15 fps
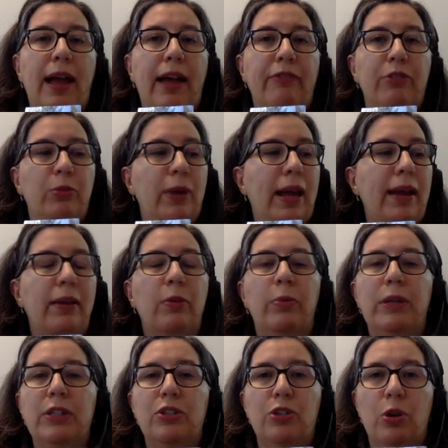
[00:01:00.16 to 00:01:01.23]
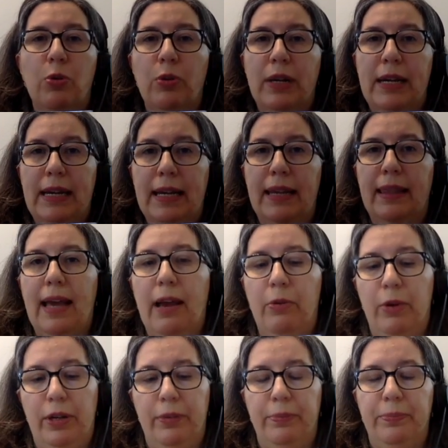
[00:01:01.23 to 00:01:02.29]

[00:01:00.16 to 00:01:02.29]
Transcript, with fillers: half away. We don't need that one.